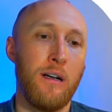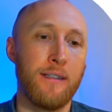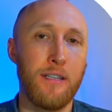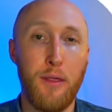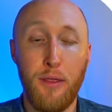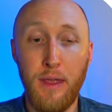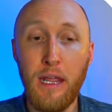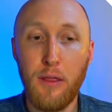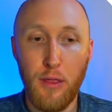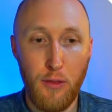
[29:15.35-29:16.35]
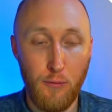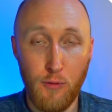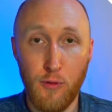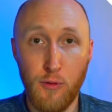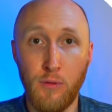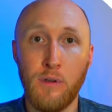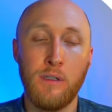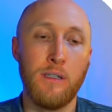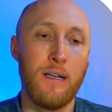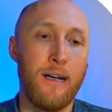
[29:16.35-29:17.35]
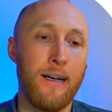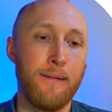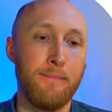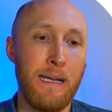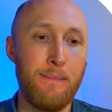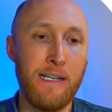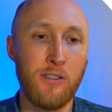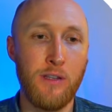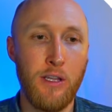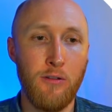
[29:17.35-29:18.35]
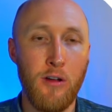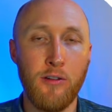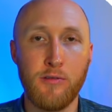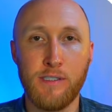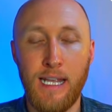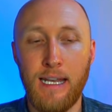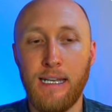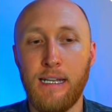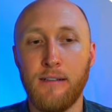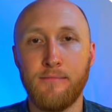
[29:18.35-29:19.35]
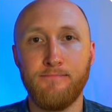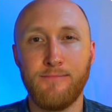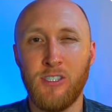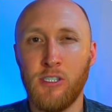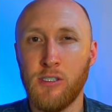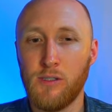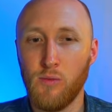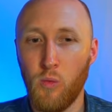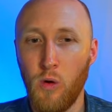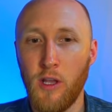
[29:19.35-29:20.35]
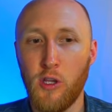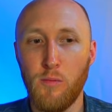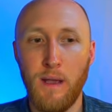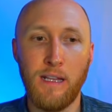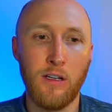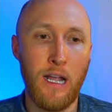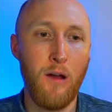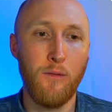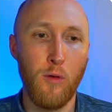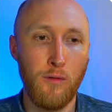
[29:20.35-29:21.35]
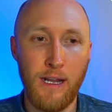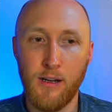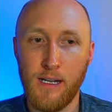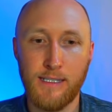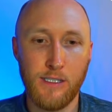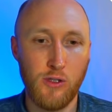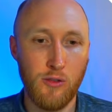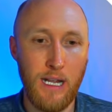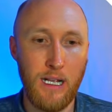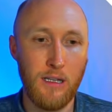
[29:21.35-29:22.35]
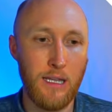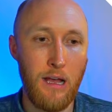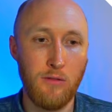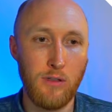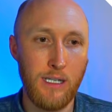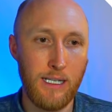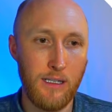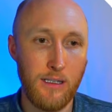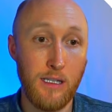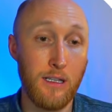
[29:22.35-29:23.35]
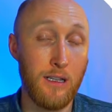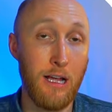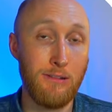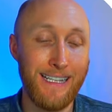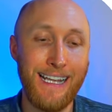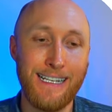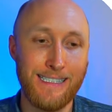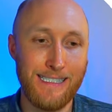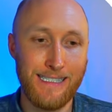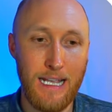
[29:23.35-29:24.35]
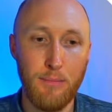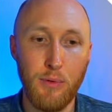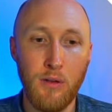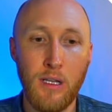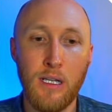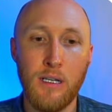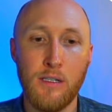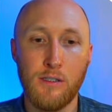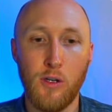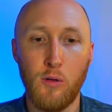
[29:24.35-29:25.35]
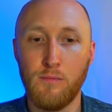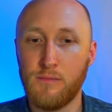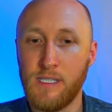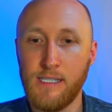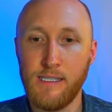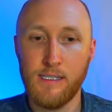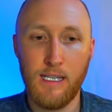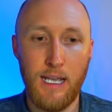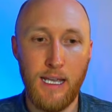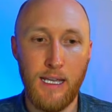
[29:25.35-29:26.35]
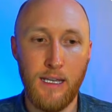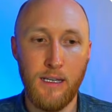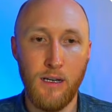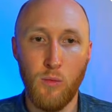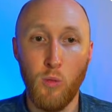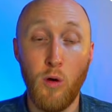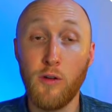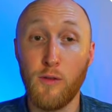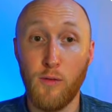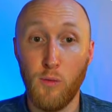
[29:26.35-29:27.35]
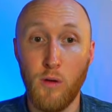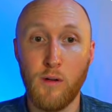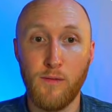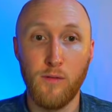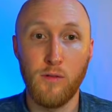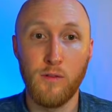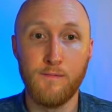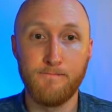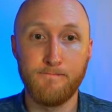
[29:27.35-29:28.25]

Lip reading: to think through and make sure that you're understanding just what you may look out for. Right here, it has this great the Cloud Kicks example. So this is a wonderful